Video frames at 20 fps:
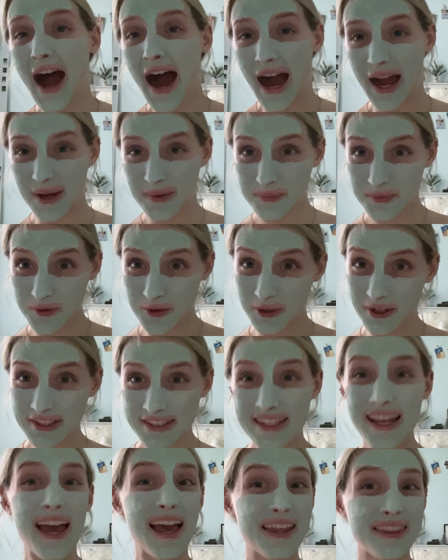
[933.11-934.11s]
I'm going
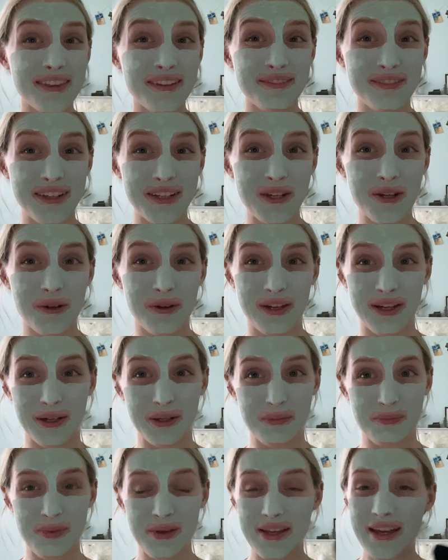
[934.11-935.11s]
to end the video
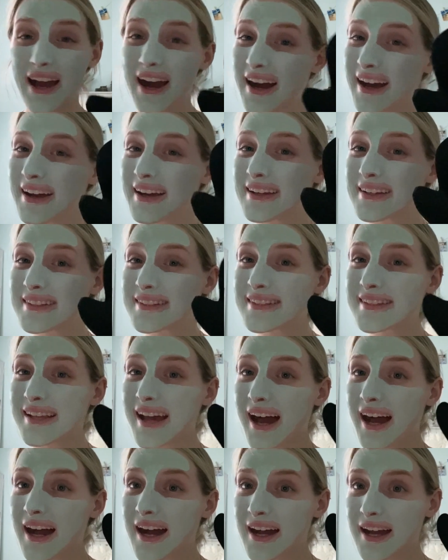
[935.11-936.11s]
here because
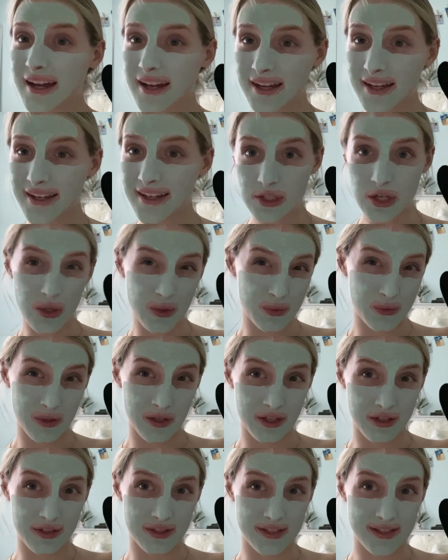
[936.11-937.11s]
I don't
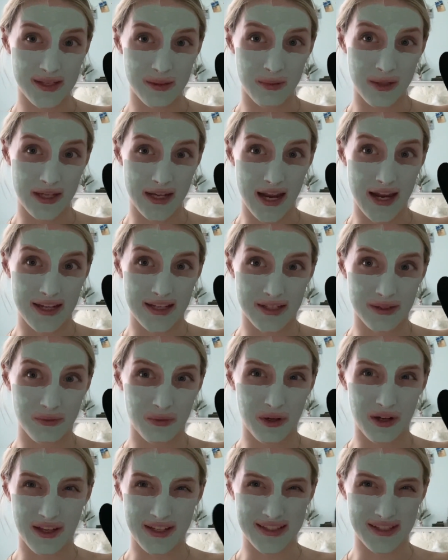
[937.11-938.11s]
want you to see me naked
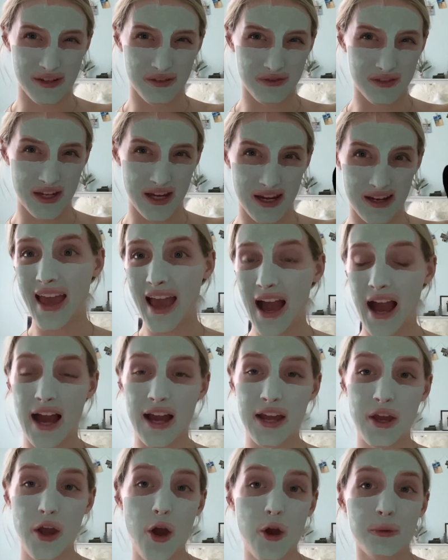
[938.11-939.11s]
while I self-tan.
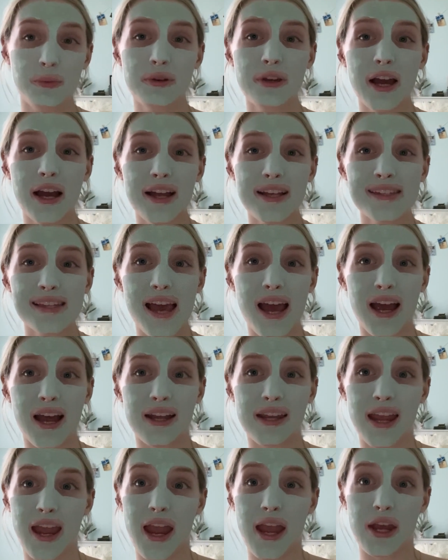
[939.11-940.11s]
I hope you guys had
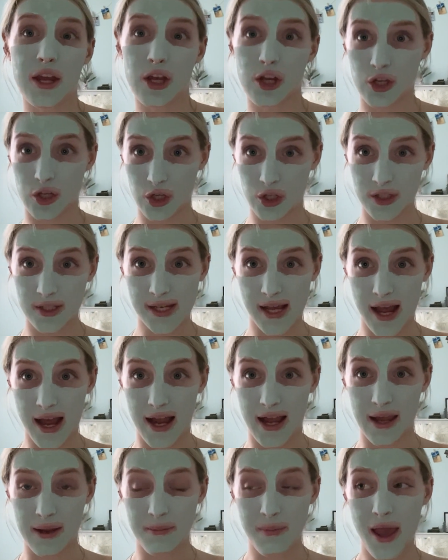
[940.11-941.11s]
a good
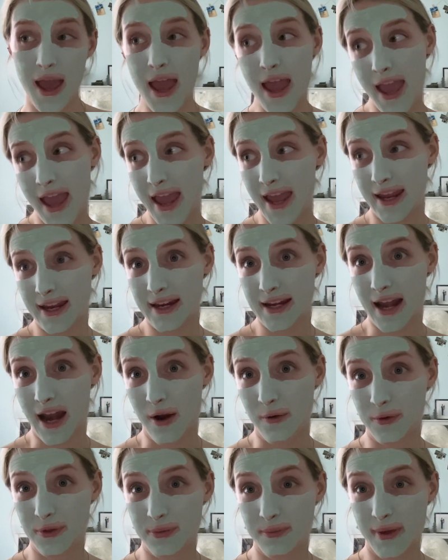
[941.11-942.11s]
time hanging out
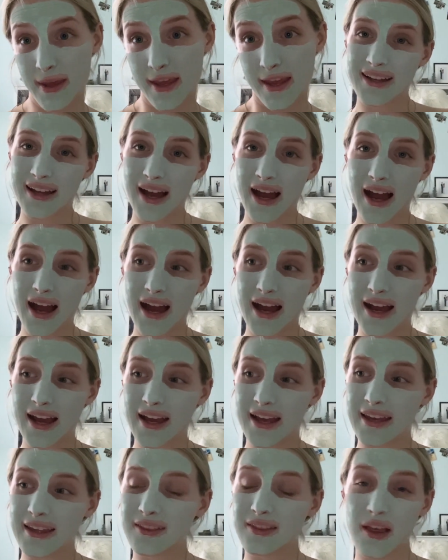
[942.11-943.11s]
with me.
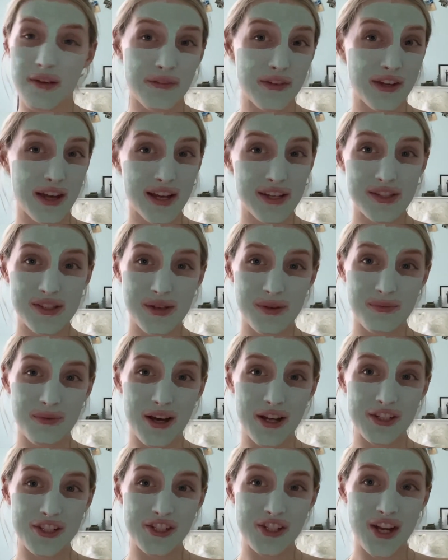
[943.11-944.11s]
I love you guys so
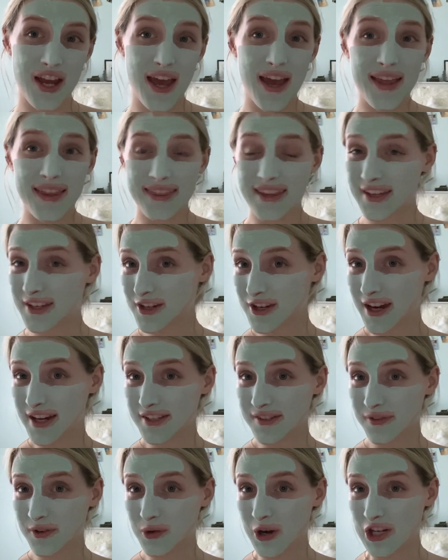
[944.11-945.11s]
much. Thank you guys
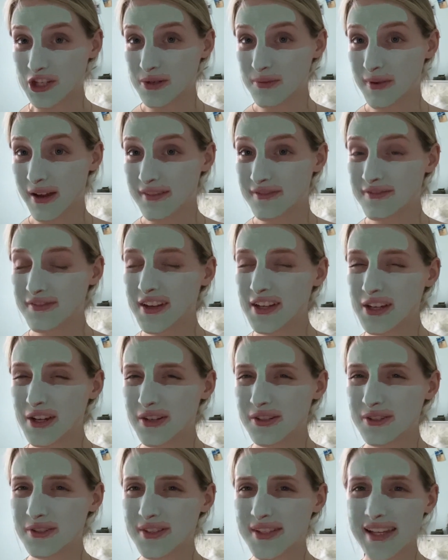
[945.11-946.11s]
for watching my
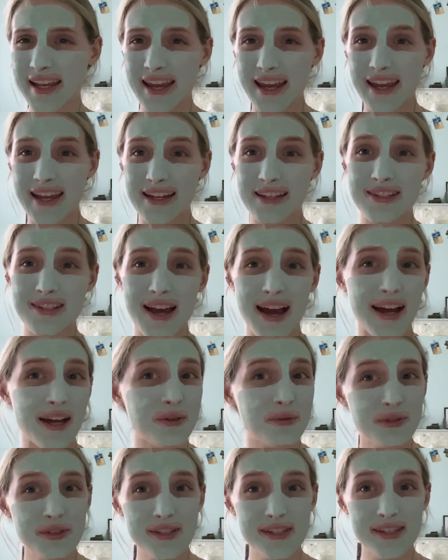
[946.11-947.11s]
videos, and I
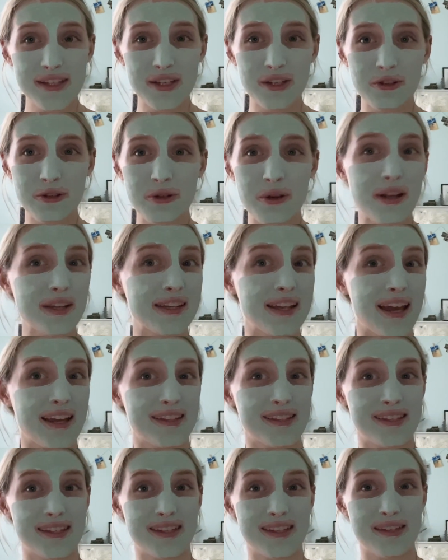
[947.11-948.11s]
will see you
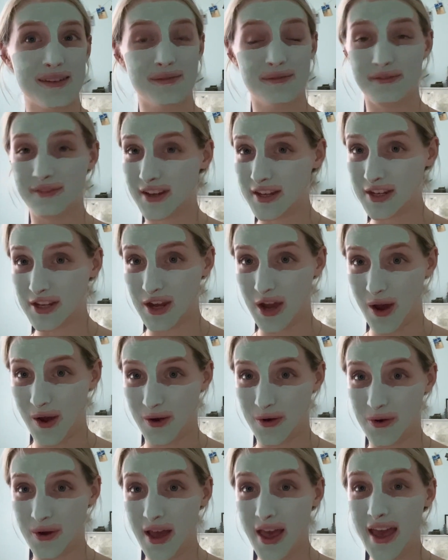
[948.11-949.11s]
next
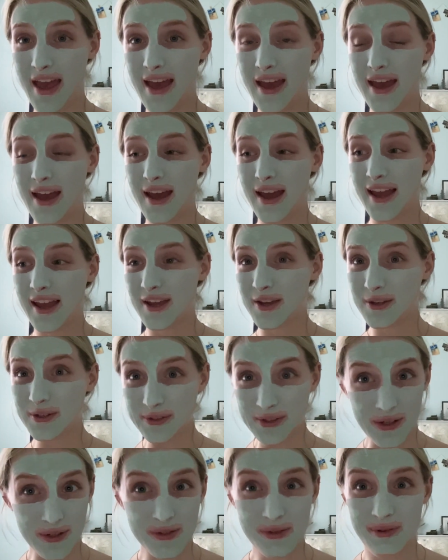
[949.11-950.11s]
video. Who
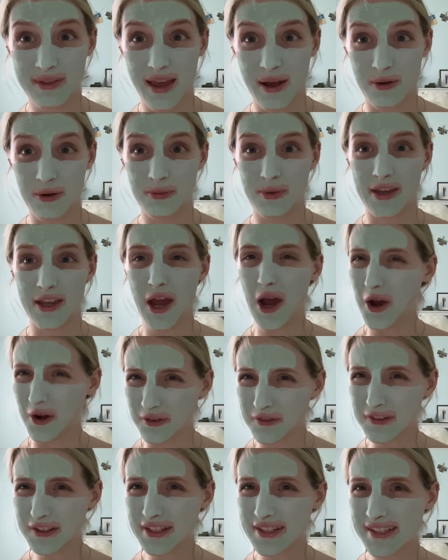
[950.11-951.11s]
knows when that will be,
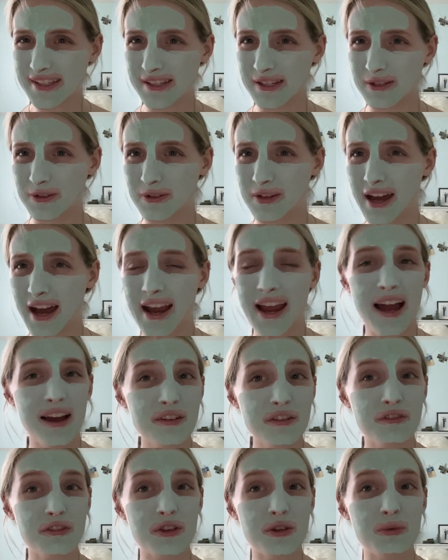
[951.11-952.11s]
hopefully soon. I
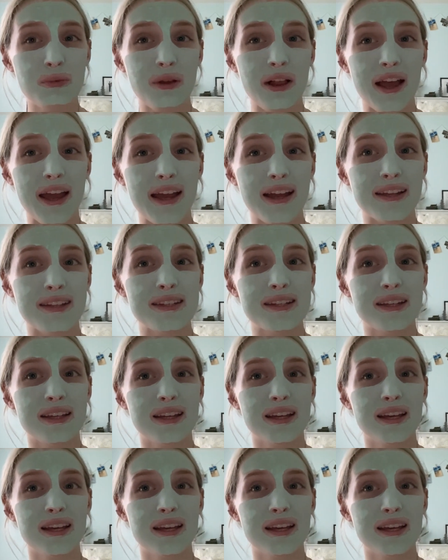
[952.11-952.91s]
have a few planned.